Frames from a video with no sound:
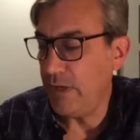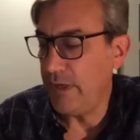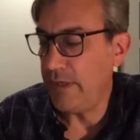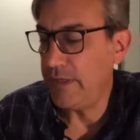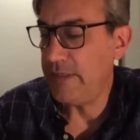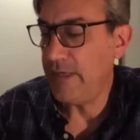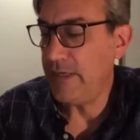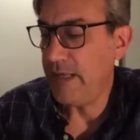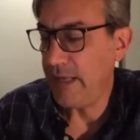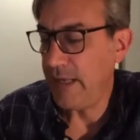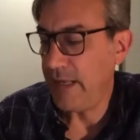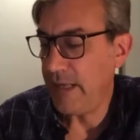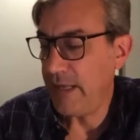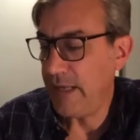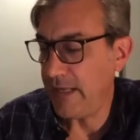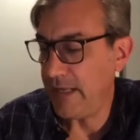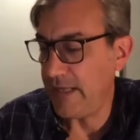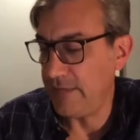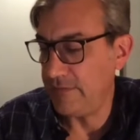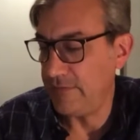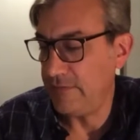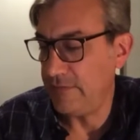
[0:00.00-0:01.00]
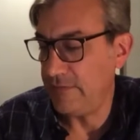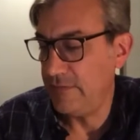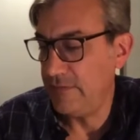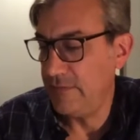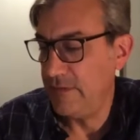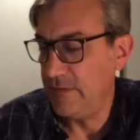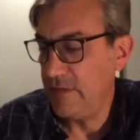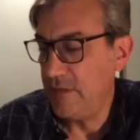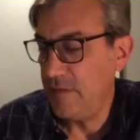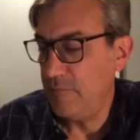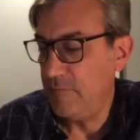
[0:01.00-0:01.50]
one hand
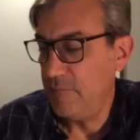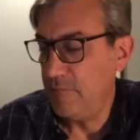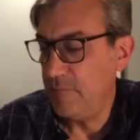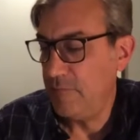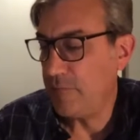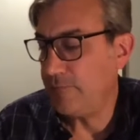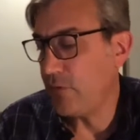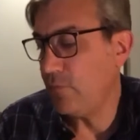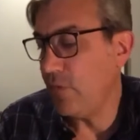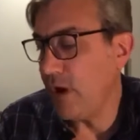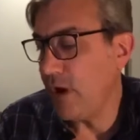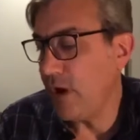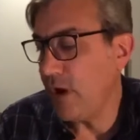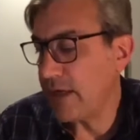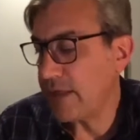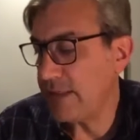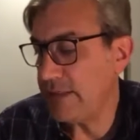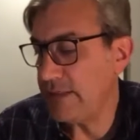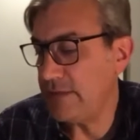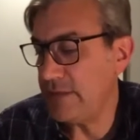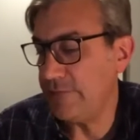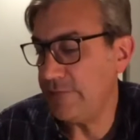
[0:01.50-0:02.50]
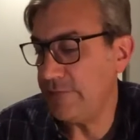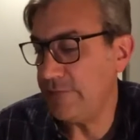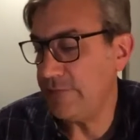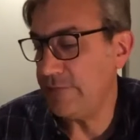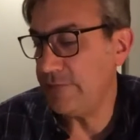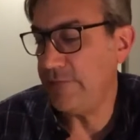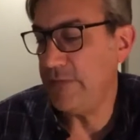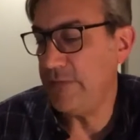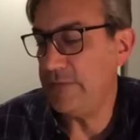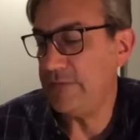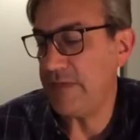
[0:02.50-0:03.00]
before walking a
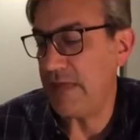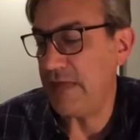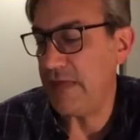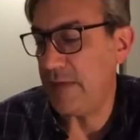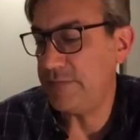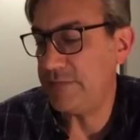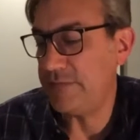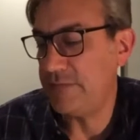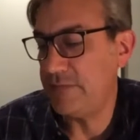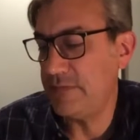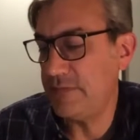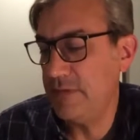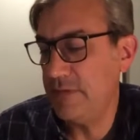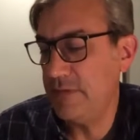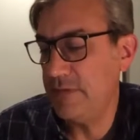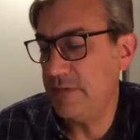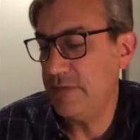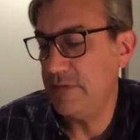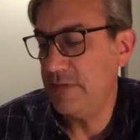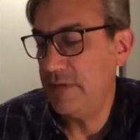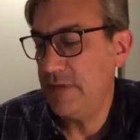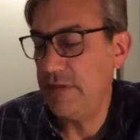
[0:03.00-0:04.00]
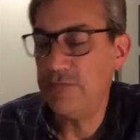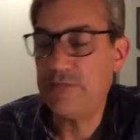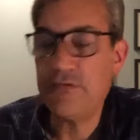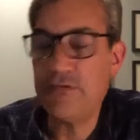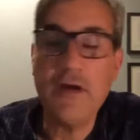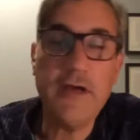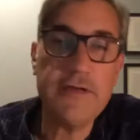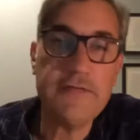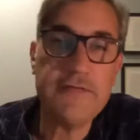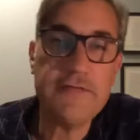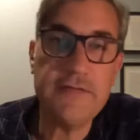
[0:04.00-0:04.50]
few steps
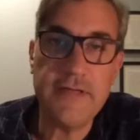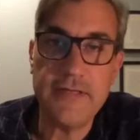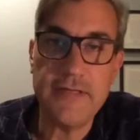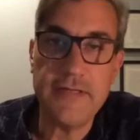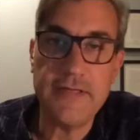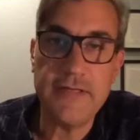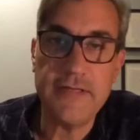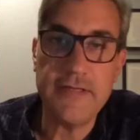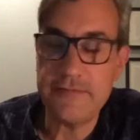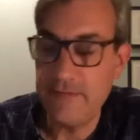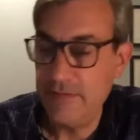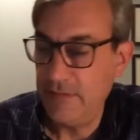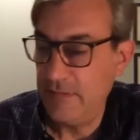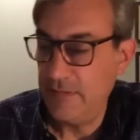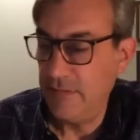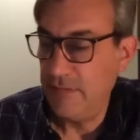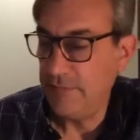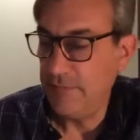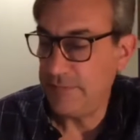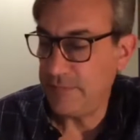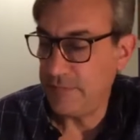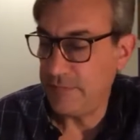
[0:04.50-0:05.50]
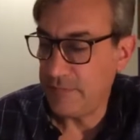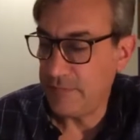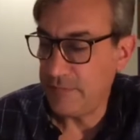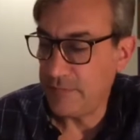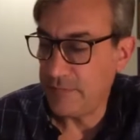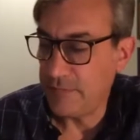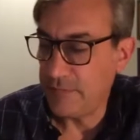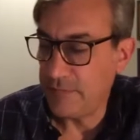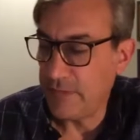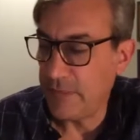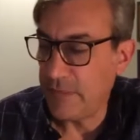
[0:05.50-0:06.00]
and tossing it with a
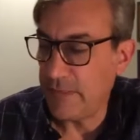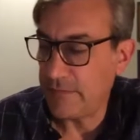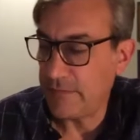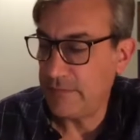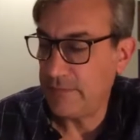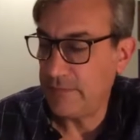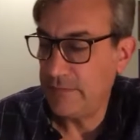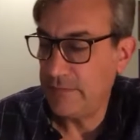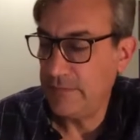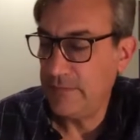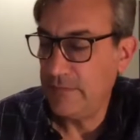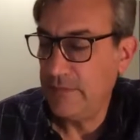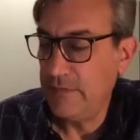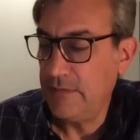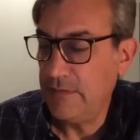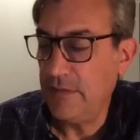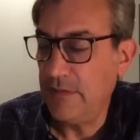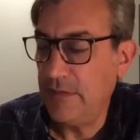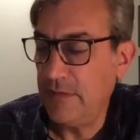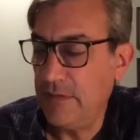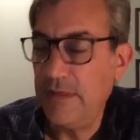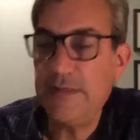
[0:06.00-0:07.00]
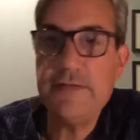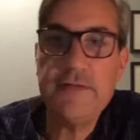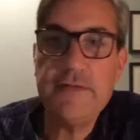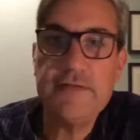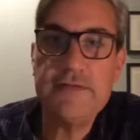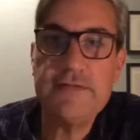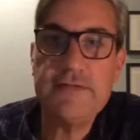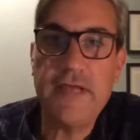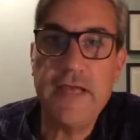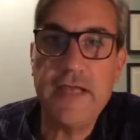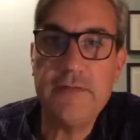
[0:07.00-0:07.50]
little arc onto
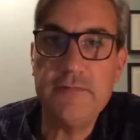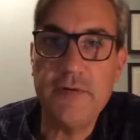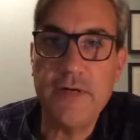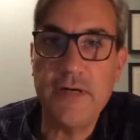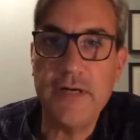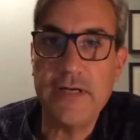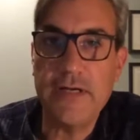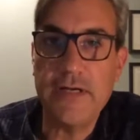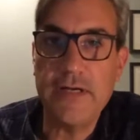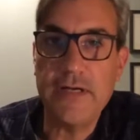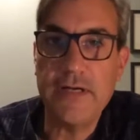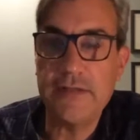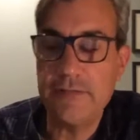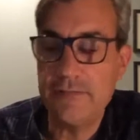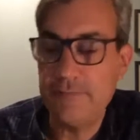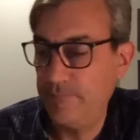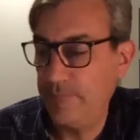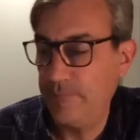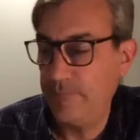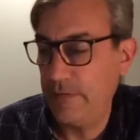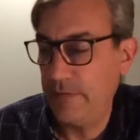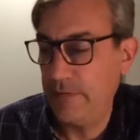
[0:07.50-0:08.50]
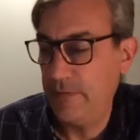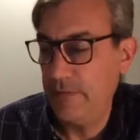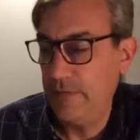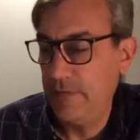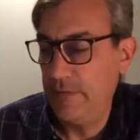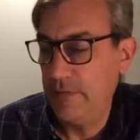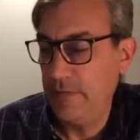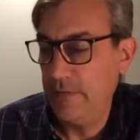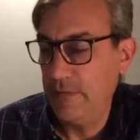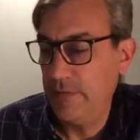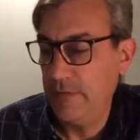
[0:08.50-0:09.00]
the sidewalk,
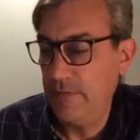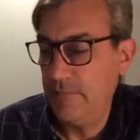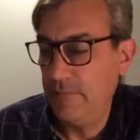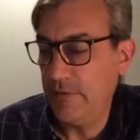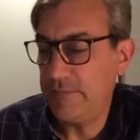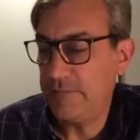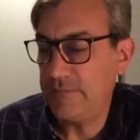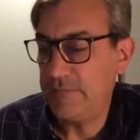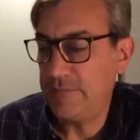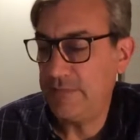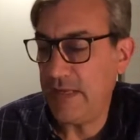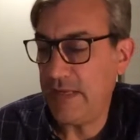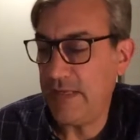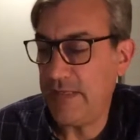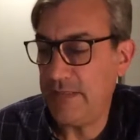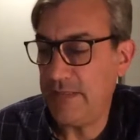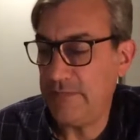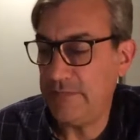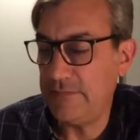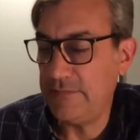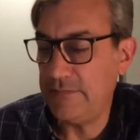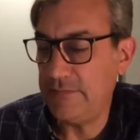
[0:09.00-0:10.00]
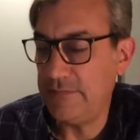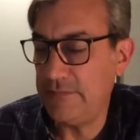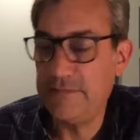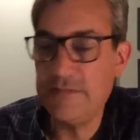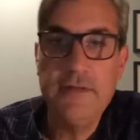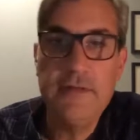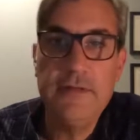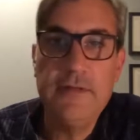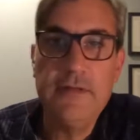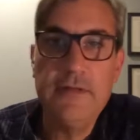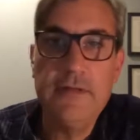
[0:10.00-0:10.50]
where it stays
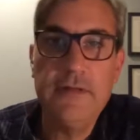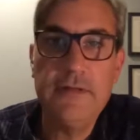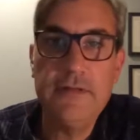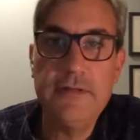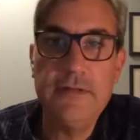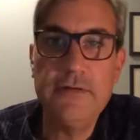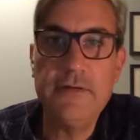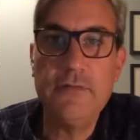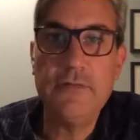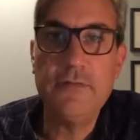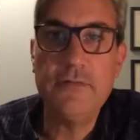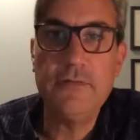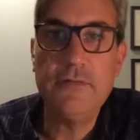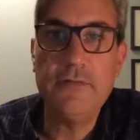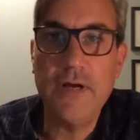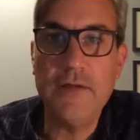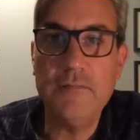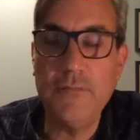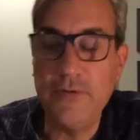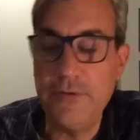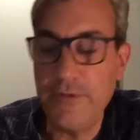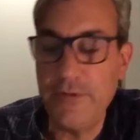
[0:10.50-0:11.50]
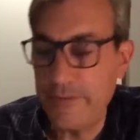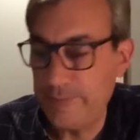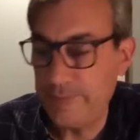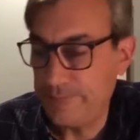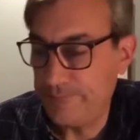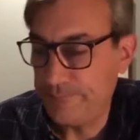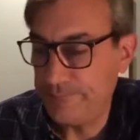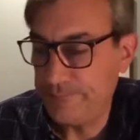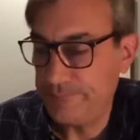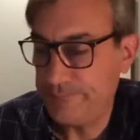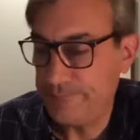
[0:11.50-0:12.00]
a little while more.